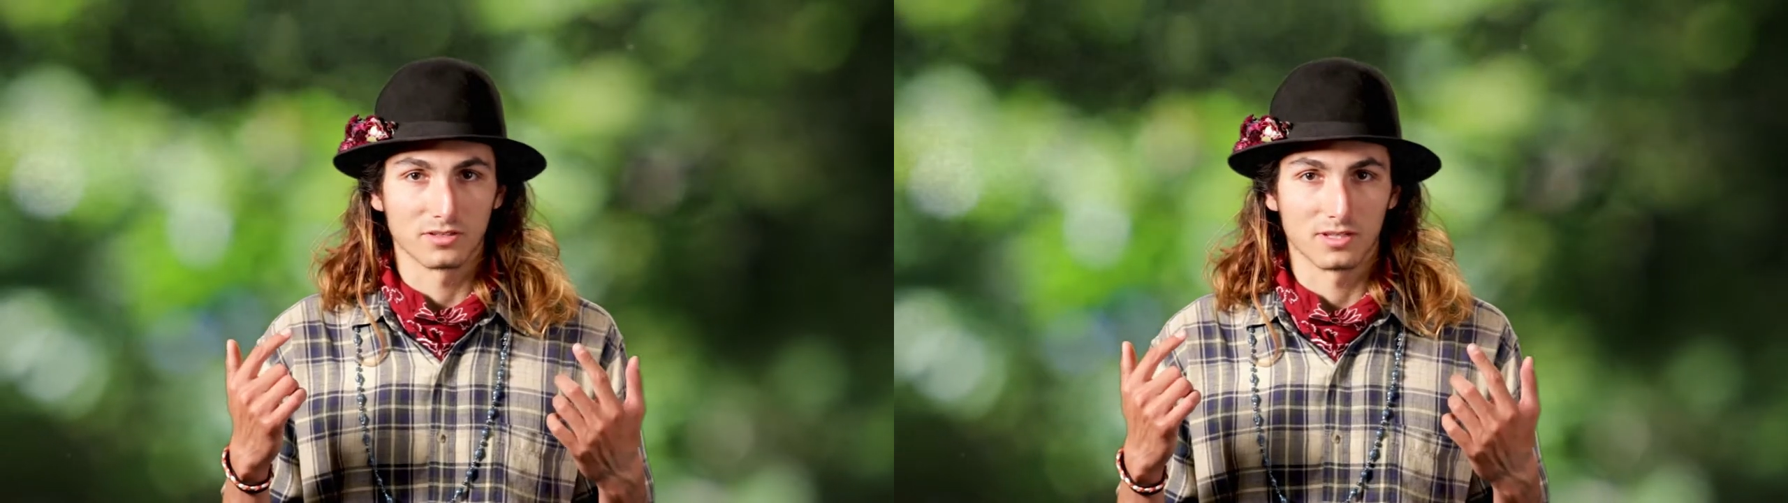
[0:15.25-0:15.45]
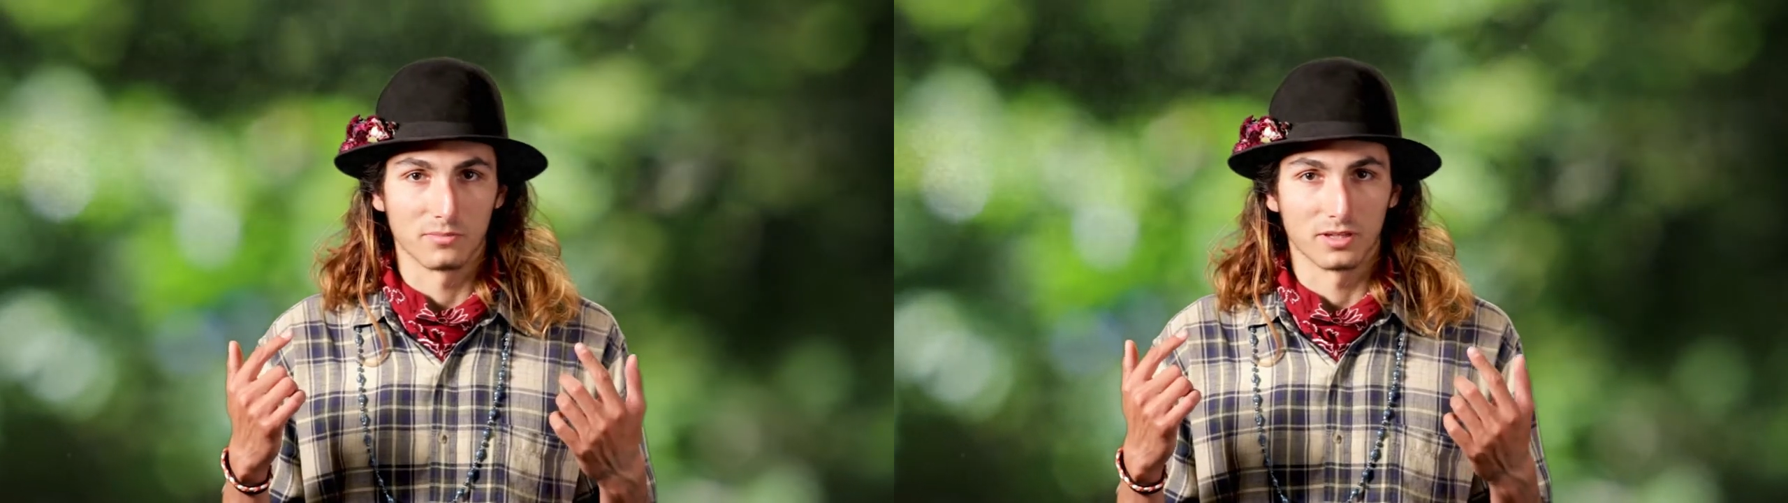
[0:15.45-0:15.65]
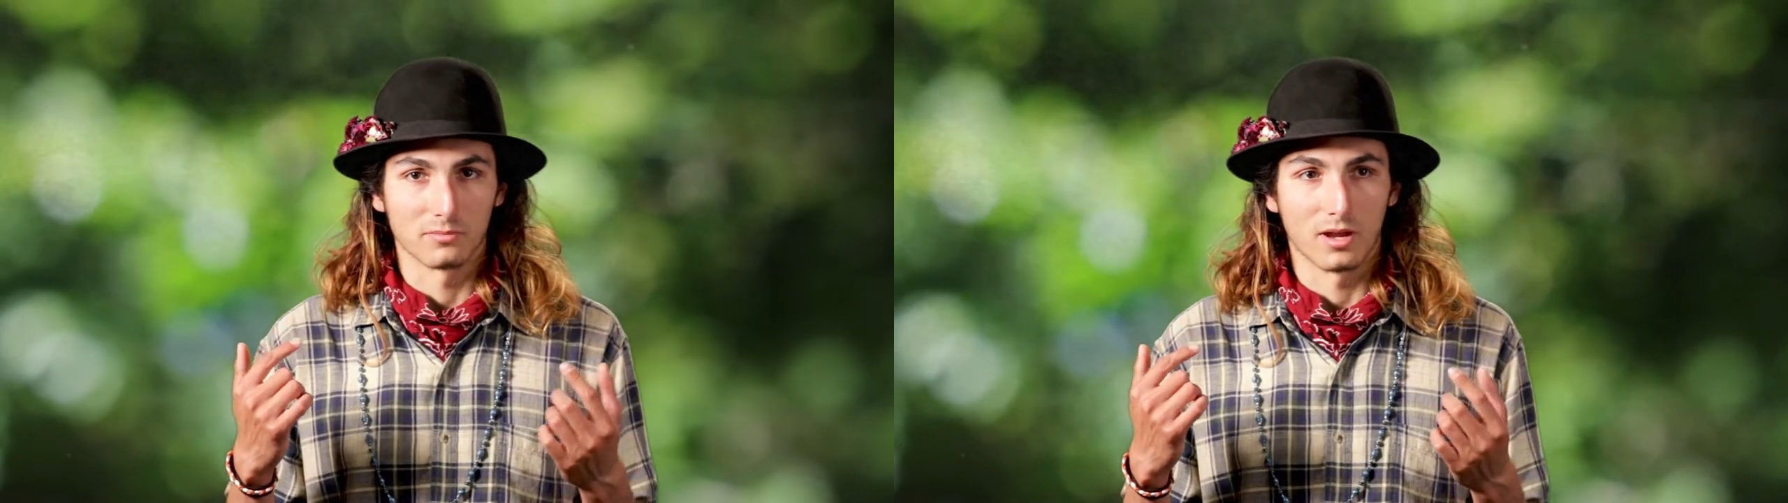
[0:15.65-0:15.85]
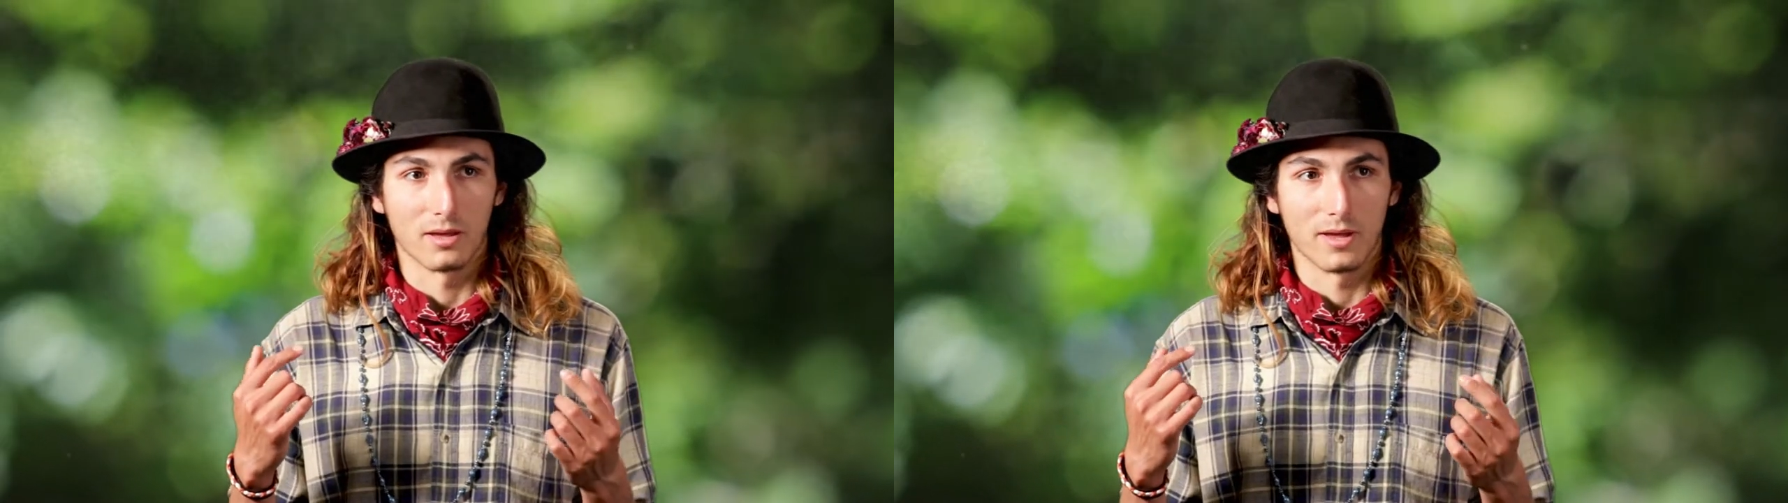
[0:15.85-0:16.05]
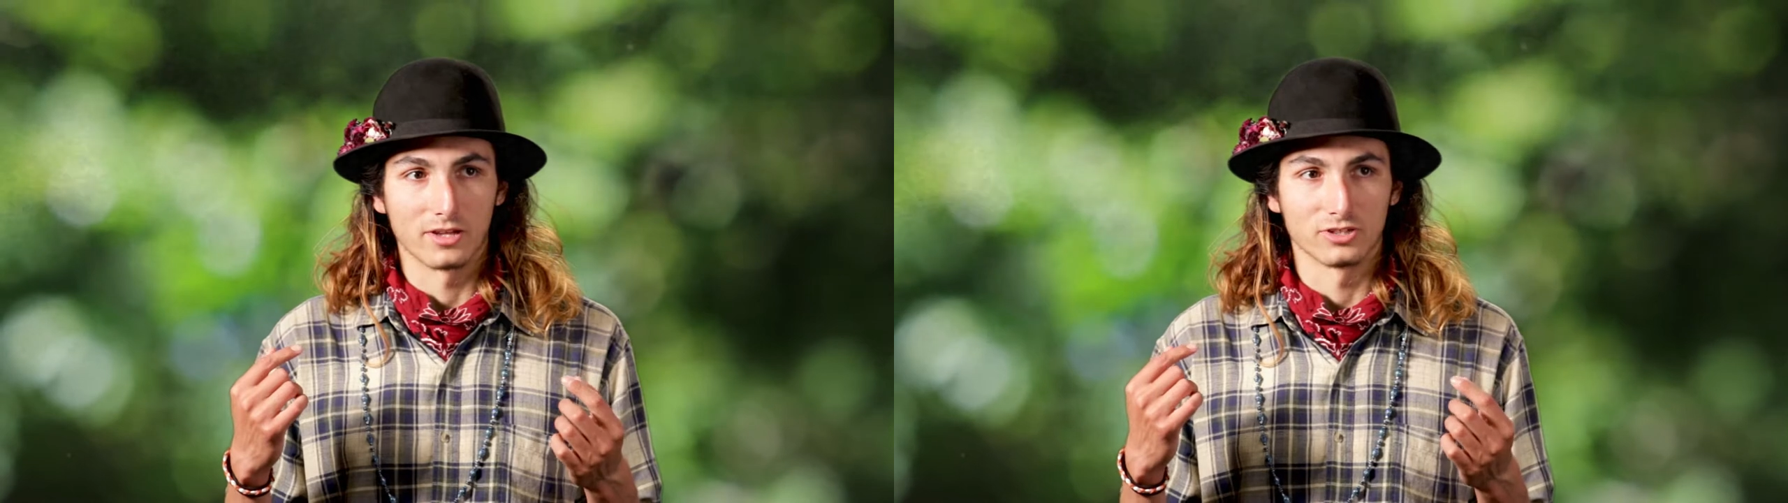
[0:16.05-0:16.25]
something in my
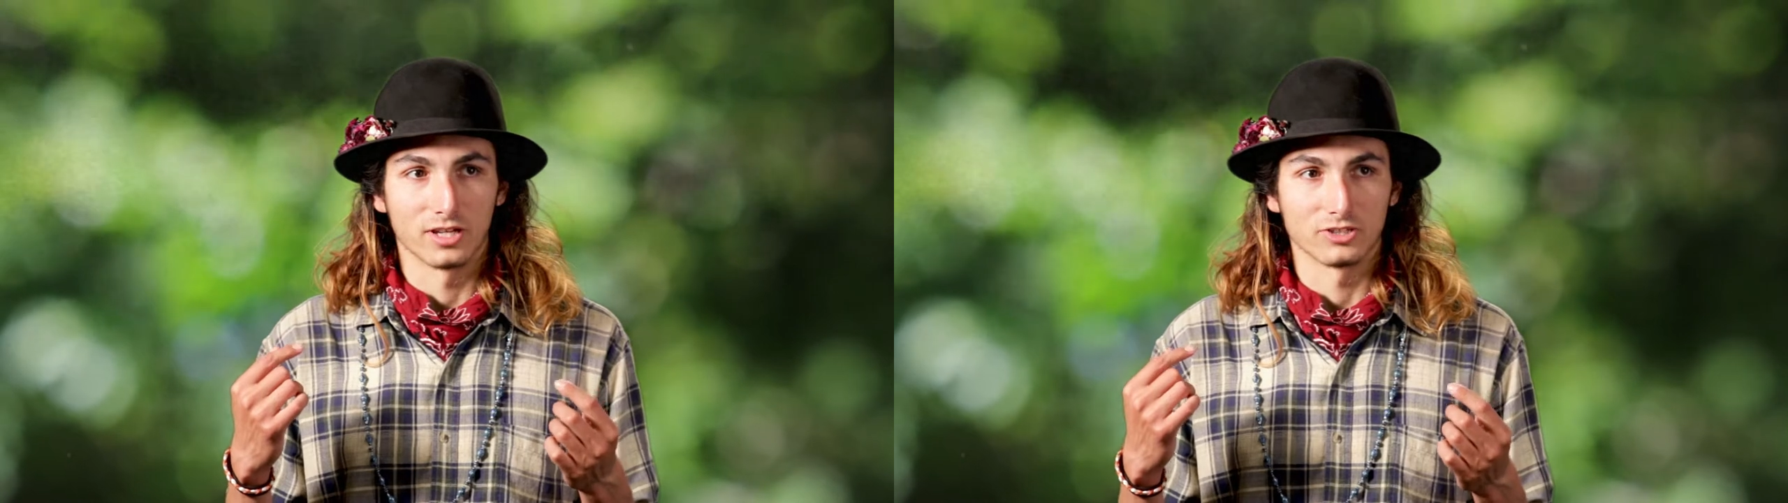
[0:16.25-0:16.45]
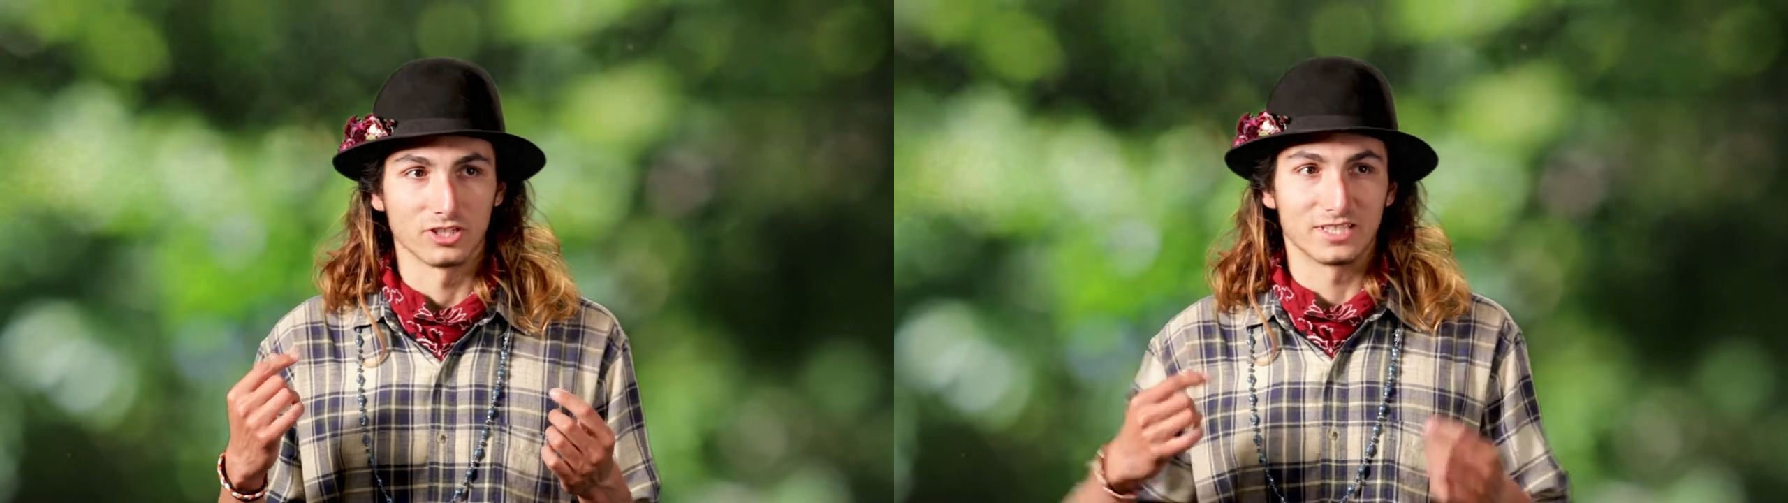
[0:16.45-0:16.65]
imagination.